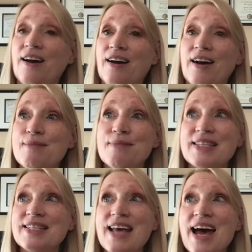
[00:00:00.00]
I
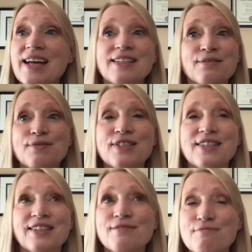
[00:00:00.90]
missed that.
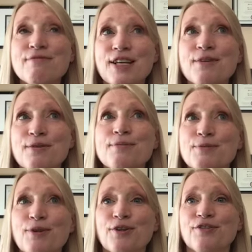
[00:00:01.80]
It was
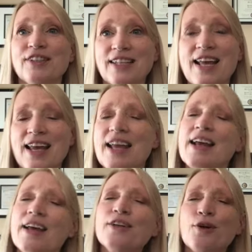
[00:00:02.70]
wonderful, and
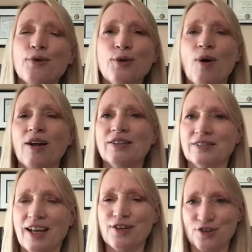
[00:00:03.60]
I know you all
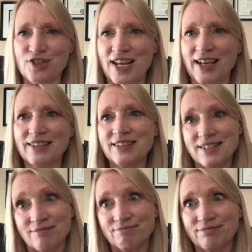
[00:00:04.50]
understand.
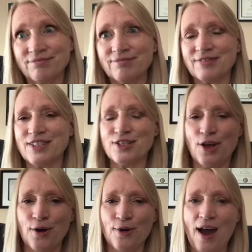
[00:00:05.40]
So
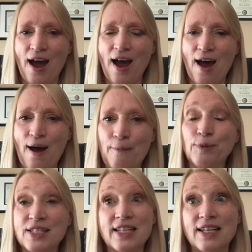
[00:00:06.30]
we
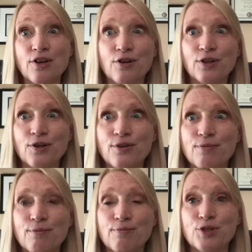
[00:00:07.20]
did earlier
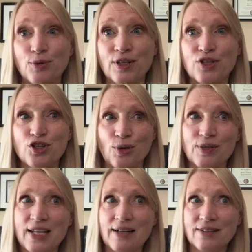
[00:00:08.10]
during the
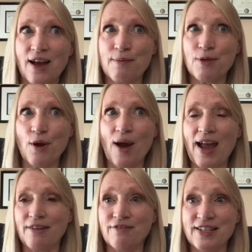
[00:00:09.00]
and tell time, though, I
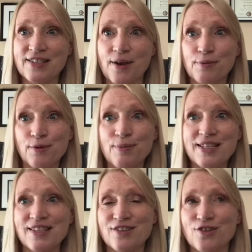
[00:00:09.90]
had FaceTimed with my
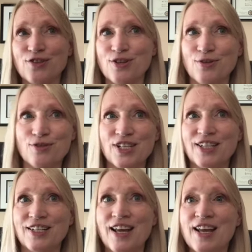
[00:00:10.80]
sister so she
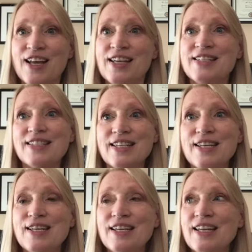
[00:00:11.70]
could
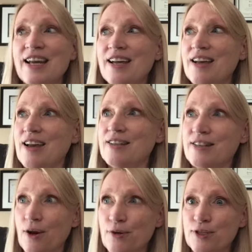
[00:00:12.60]
see
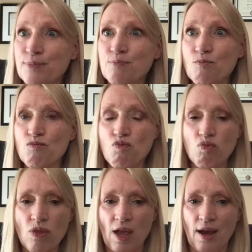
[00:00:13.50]
Sarah's
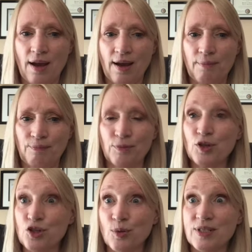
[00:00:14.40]

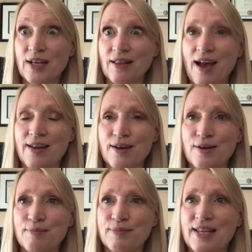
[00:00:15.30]
show and tell
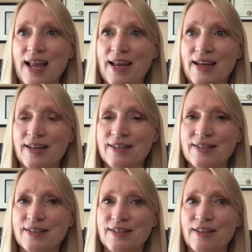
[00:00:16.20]
items
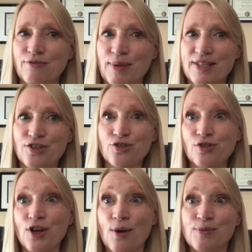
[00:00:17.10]
and give my sister
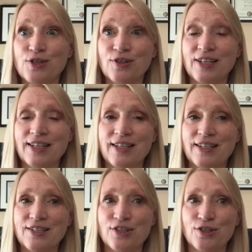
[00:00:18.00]
the
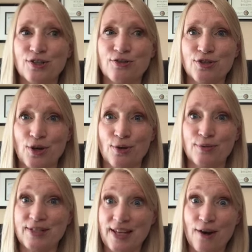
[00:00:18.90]
opportunity to show
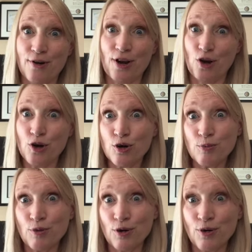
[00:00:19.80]
Sarah her
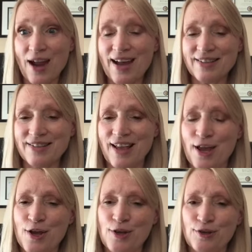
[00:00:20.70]
progress.
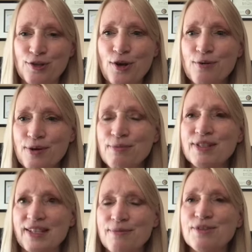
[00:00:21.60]
So
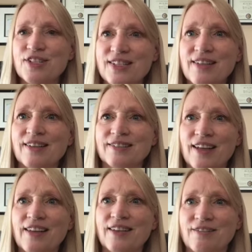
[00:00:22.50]
it was just
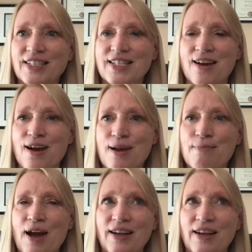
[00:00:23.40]
a lovely time.